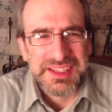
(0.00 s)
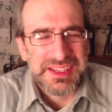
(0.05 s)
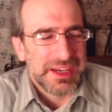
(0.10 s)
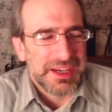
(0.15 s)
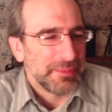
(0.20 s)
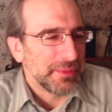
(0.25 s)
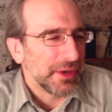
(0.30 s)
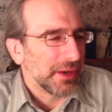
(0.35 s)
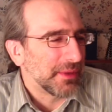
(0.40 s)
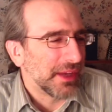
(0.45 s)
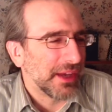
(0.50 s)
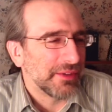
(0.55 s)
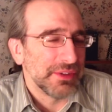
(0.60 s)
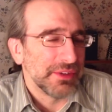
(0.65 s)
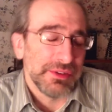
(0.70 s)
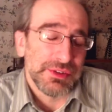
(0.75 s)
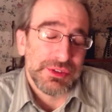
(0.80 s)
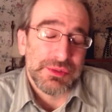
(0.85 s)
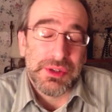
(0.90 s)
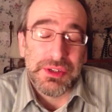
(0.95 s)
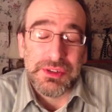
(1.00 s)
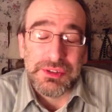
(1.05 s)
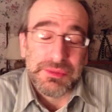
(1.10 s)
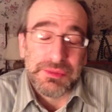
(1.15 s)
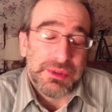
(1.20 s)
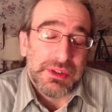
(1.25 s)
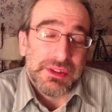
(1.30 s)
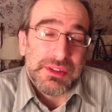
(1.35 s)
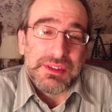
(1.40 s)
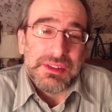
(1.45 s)
I probably have enough sweaters,
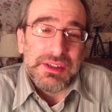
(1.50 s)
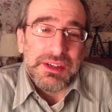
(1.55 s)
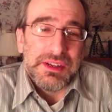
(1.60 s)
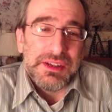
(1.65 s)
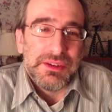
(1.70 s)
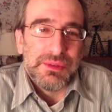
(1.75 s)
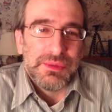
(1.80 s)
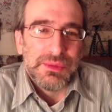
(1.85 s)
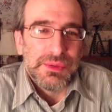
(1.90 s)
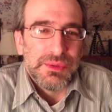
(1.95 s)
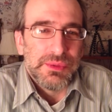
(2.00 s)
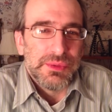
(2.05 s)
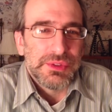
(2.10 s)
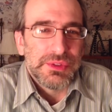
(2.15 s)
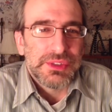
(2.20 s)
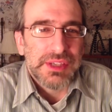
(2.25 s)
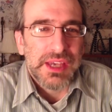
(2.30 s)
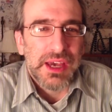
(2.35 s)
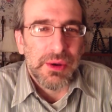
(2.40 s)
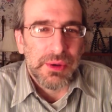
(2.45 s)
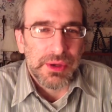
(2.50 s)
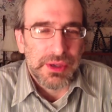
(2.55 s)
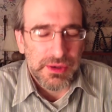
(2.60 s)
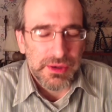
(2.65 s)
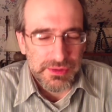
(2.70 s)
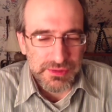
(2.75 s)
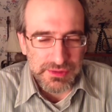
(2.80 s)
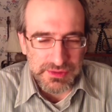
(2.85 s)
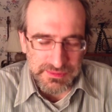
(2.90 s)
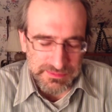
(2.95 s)
but we'll see how it
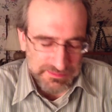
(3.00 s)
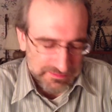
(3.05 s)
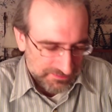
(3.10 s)
goes.